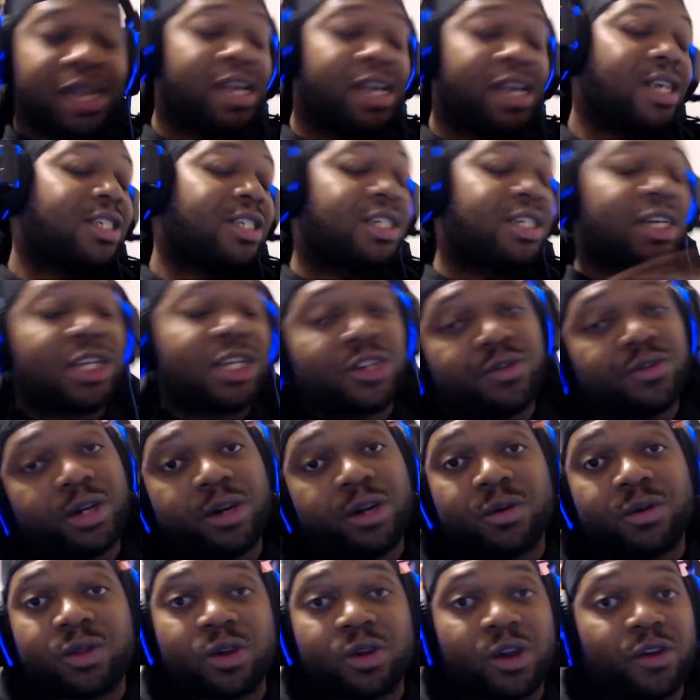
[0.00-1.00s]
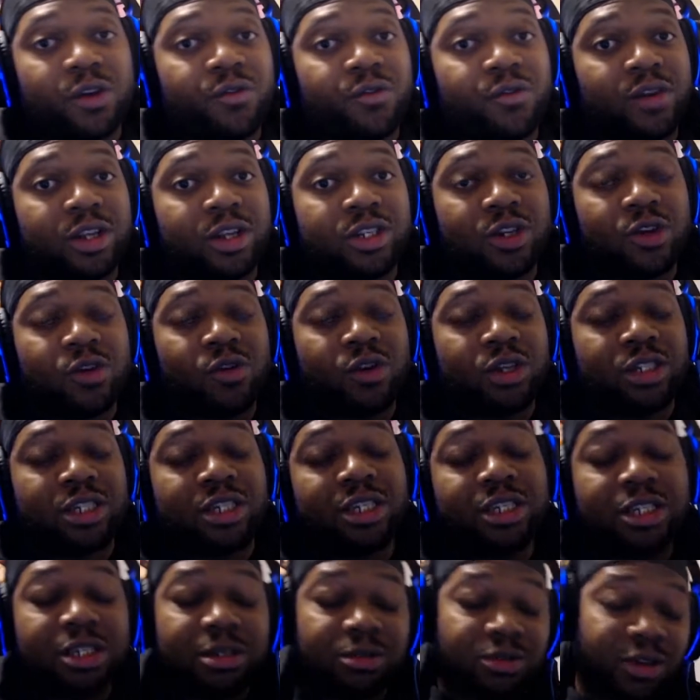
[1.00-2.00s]
Share this video with all your friends. And of course,
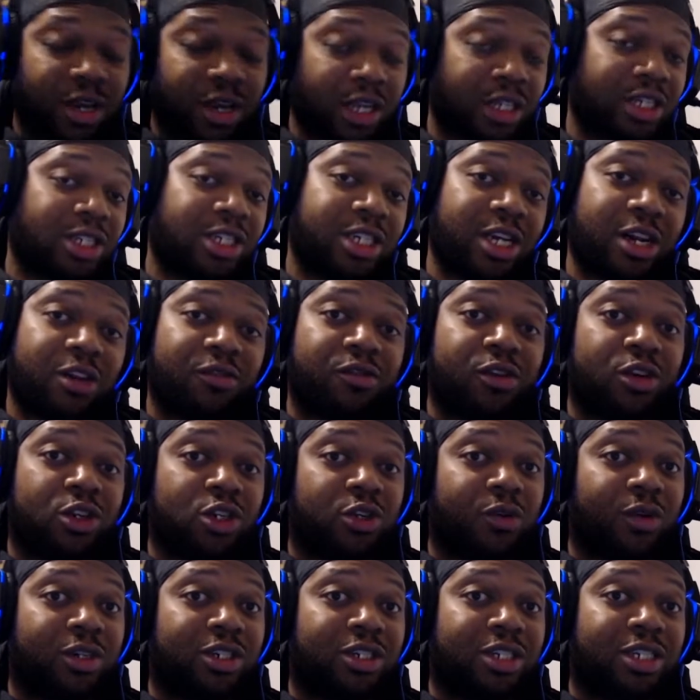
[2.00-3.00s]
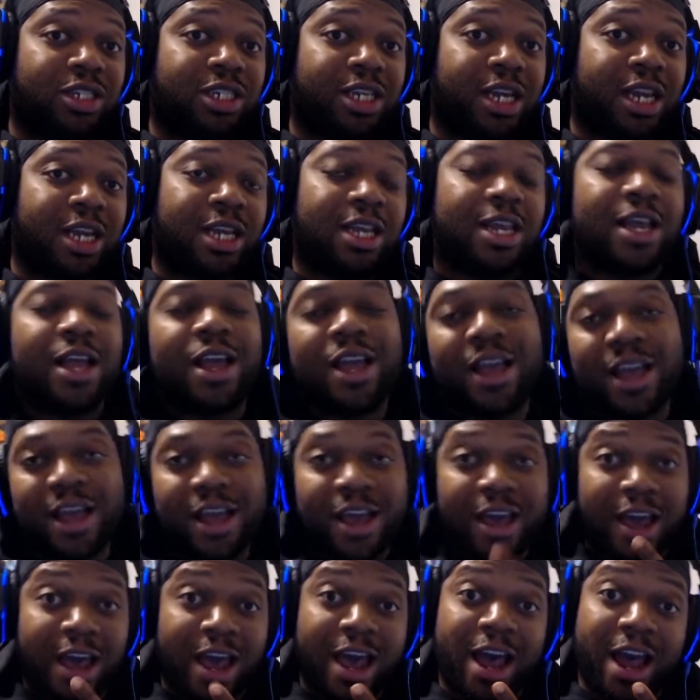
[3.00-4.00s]
subscribe to the channel if you enjoy what you see.
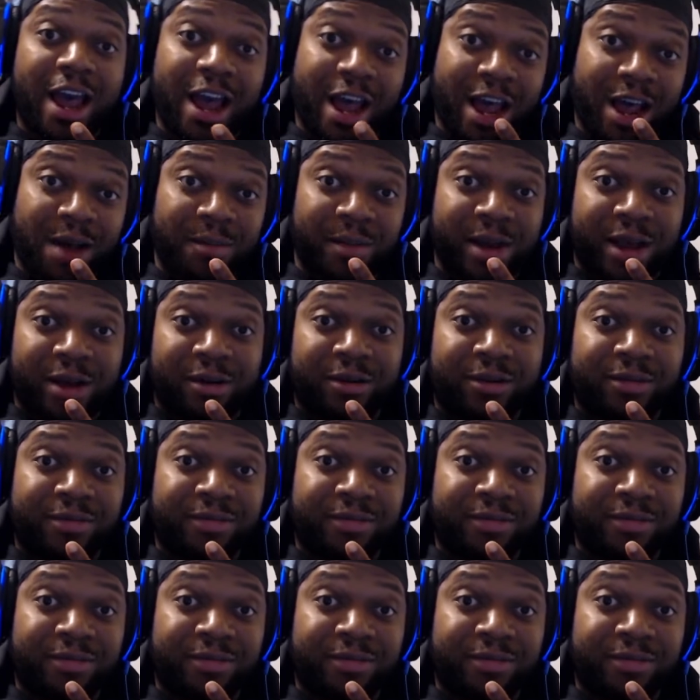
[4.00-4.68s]
I'm out.